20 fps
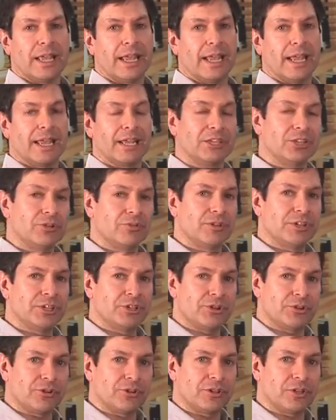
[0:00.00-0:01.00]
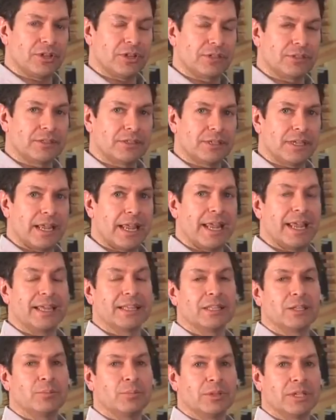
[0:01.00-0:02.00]
and your return duct
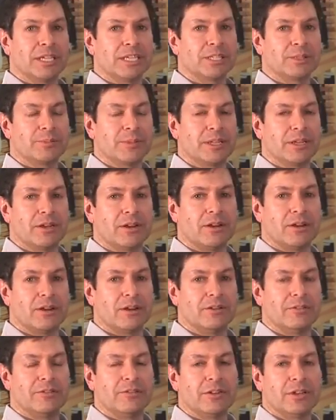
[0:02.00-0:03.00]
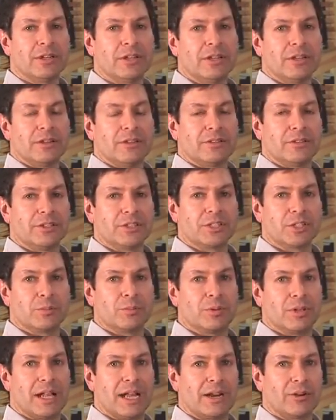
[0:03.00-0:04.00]
and the placement of the
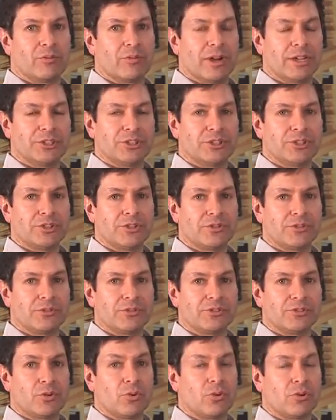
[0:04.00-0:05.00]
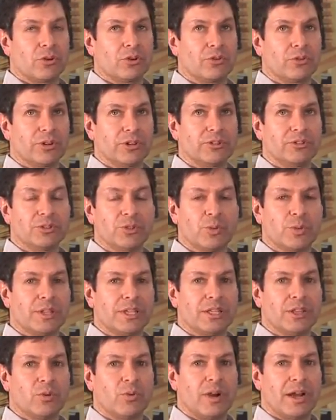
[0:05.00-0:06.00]
supply registers or grills
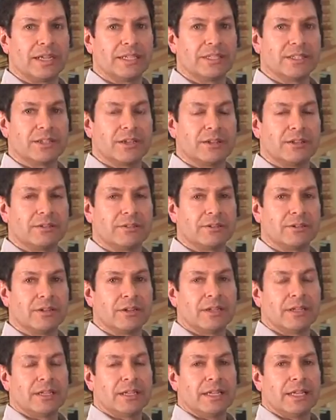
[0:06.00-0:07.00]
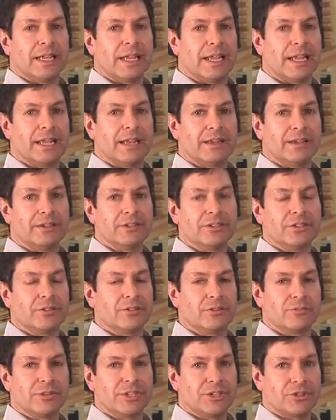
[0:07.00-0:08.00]
within the wine cellar and
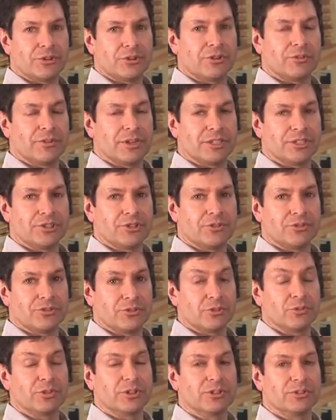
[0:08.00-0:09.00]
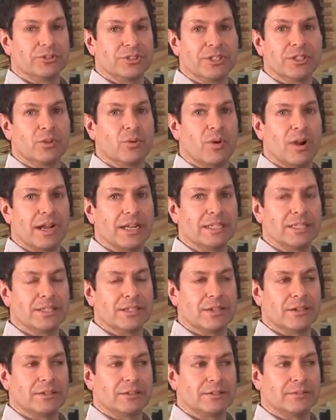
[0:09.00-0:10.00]
the return registers or grills in the wine
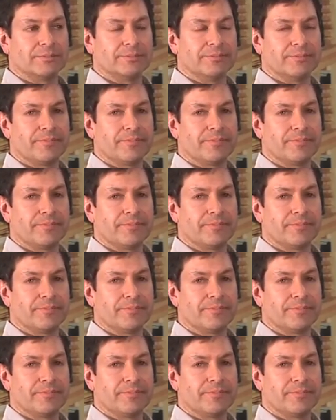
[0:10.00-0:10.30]
cellar.